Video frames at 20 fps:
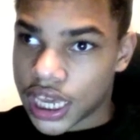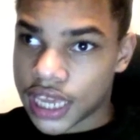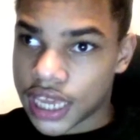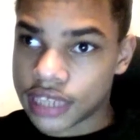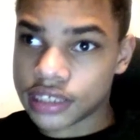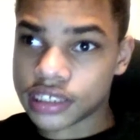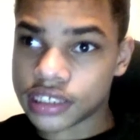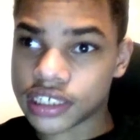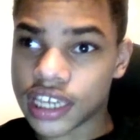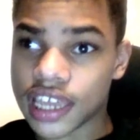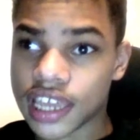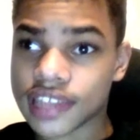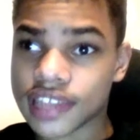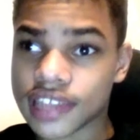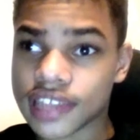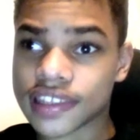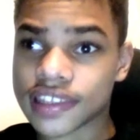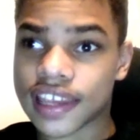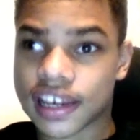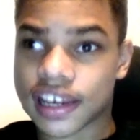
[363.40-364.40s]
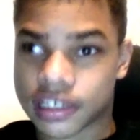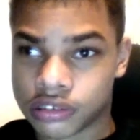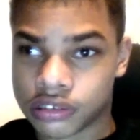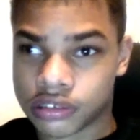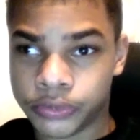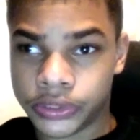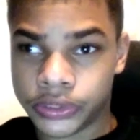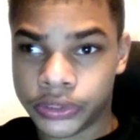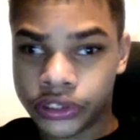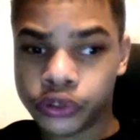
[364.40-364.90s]
And again, that could
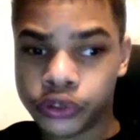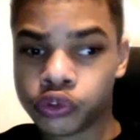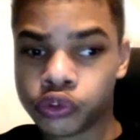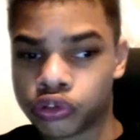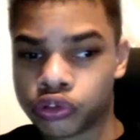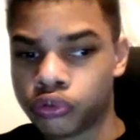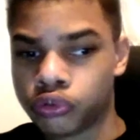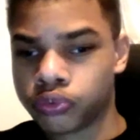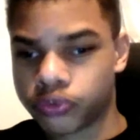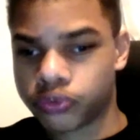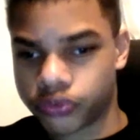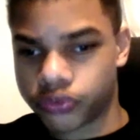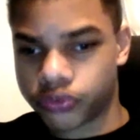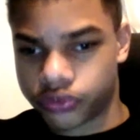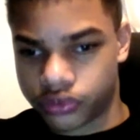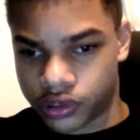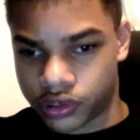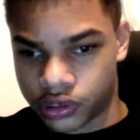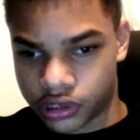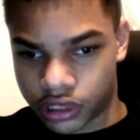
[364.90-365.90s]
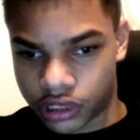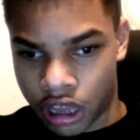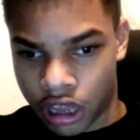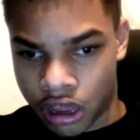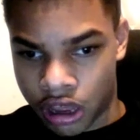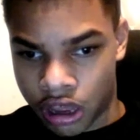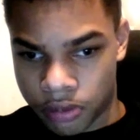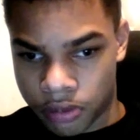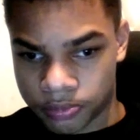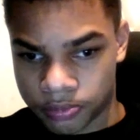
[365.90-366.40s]
be YouTube's
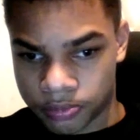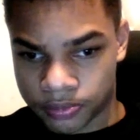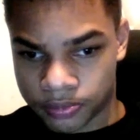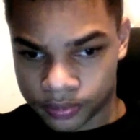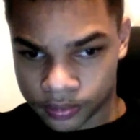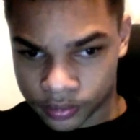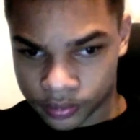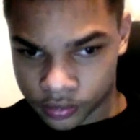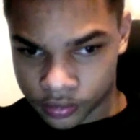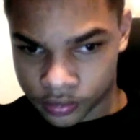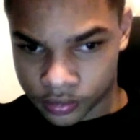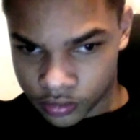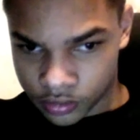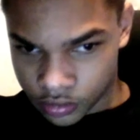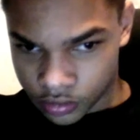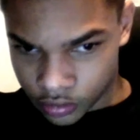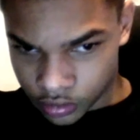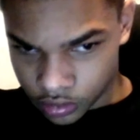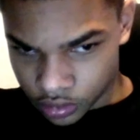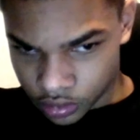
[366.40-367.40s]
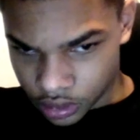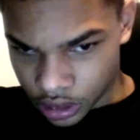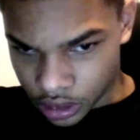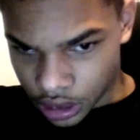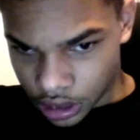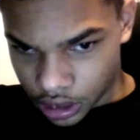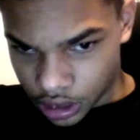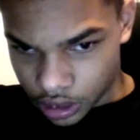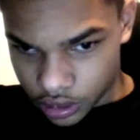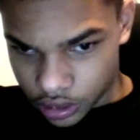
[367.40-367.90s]
um
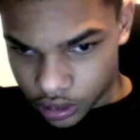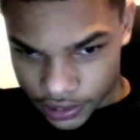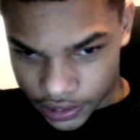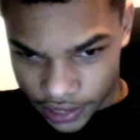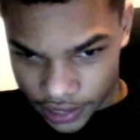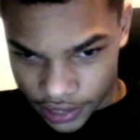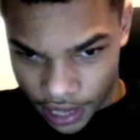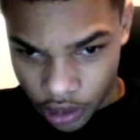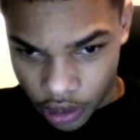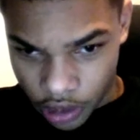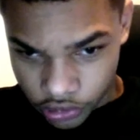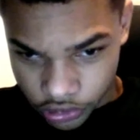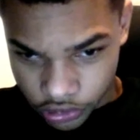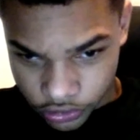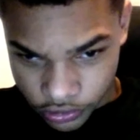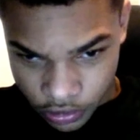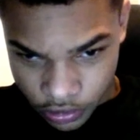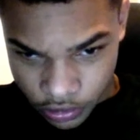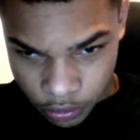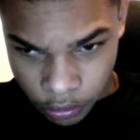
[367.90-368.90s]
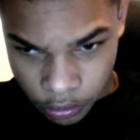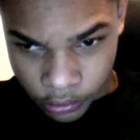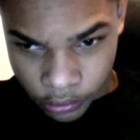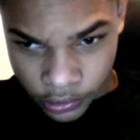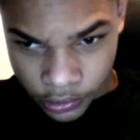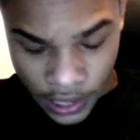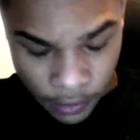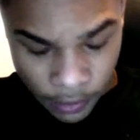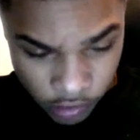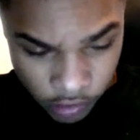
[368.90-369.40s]
like algorithm
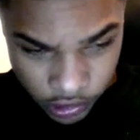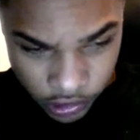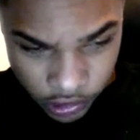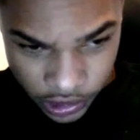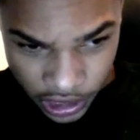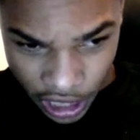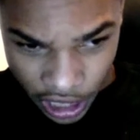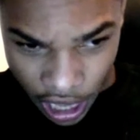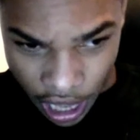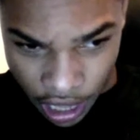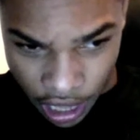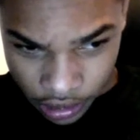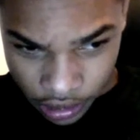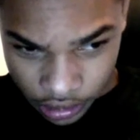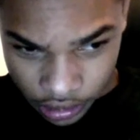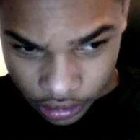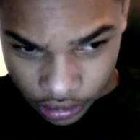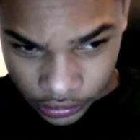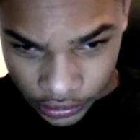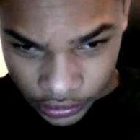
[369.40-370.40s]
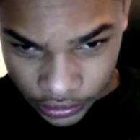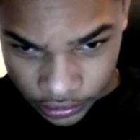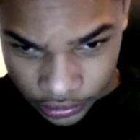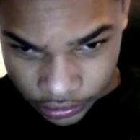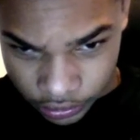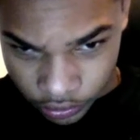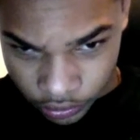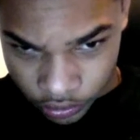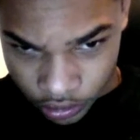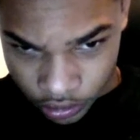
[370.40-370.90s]
or whatever they got
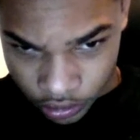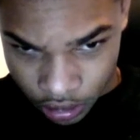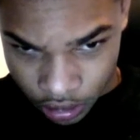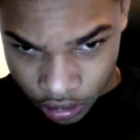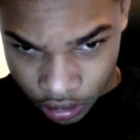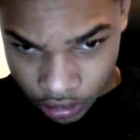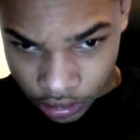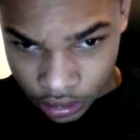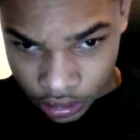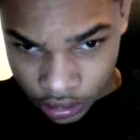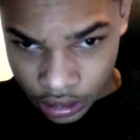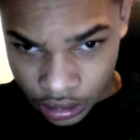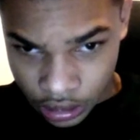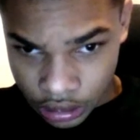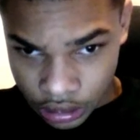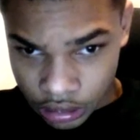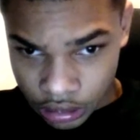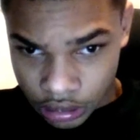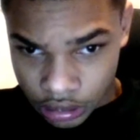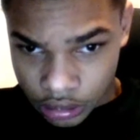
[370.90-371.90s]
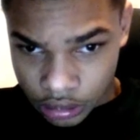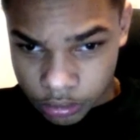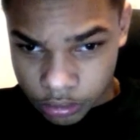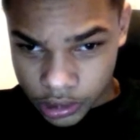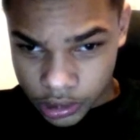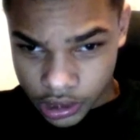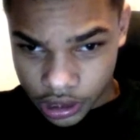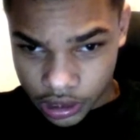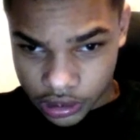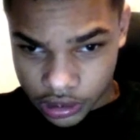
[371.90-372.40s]
like going on
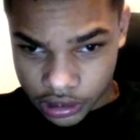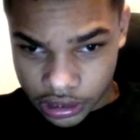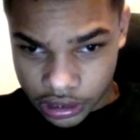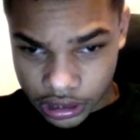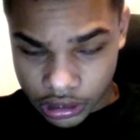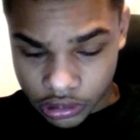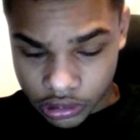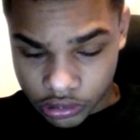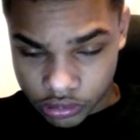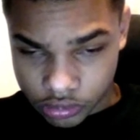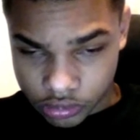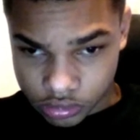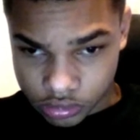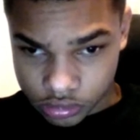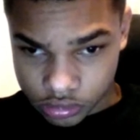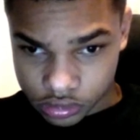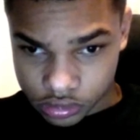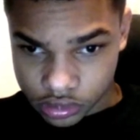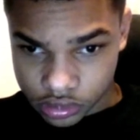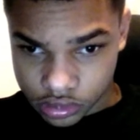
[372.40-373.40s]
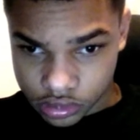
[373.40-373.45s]
because they don't